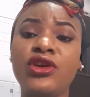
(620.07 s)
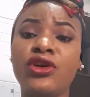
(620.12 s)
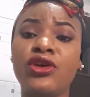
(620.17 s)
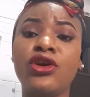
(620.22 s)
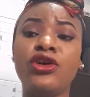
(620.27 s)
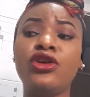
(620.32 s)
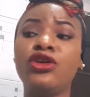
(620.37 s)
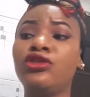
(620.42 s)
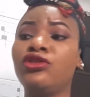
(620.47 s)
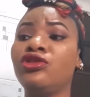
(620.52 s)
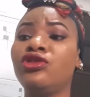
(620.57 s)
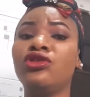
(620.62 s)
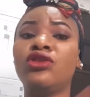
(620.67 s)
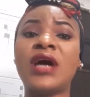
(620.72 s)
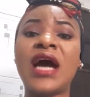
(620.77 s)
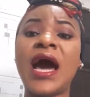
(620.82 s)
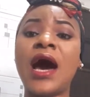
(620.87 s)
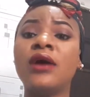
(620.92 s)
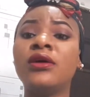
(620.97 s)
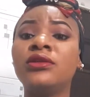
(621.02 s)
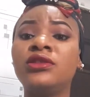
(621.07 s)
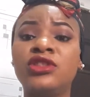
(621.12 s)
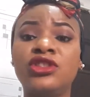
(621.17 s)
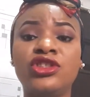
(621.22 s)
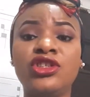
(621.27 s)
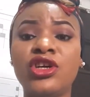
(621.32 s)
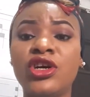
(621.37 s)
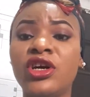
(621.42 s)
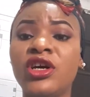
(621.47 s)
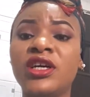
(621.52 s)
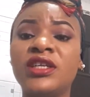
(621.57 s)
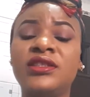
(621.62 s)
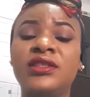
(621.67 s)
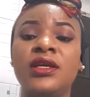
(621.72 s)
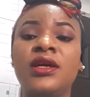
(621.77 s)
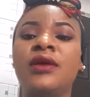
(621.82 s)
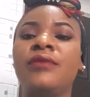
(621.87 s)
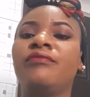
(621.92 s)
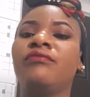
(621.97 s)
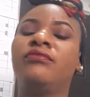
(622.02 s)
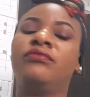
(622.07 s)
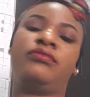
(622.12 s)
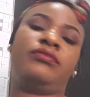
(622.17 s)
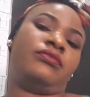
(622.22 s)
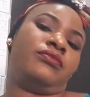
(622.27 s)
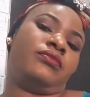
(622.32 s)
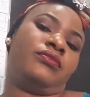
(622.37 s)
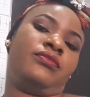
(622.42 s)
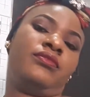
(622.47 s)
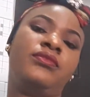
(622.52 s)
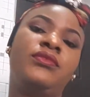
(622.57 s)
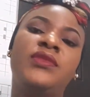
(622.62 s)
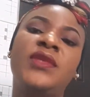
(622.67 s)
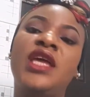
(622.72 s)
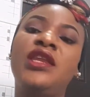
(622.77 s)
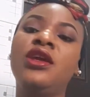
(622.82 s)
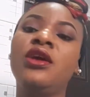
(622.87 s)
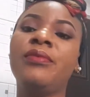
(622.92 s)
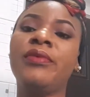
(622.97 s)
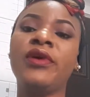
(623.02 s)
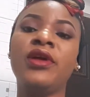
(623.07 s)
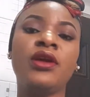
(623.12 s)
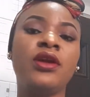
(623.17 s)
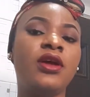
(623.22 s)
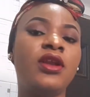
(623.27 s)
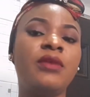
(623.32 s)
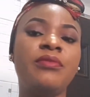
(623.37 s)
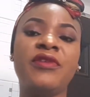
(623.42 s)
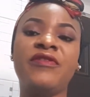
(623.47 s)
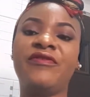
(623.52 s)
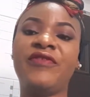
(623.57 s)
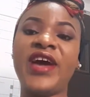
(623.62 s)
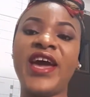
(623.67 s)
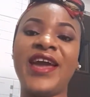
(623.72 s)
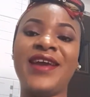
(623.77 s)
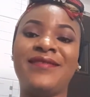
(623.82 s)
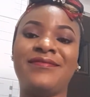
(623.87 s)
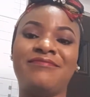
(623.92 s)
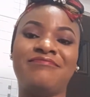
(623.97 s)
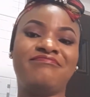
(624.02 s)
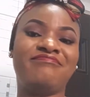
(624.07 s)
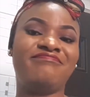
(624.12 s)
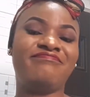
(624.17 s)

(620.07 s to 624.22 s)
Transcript: You're gonna do your house chores, and you're gonna be fine.